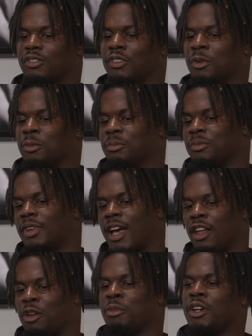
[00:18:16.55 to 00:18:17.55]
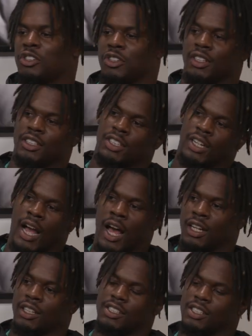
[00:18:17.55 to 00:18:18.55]
from elementary to
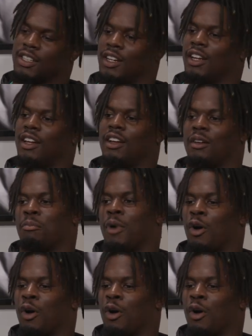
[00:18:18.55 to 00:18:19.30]
college, my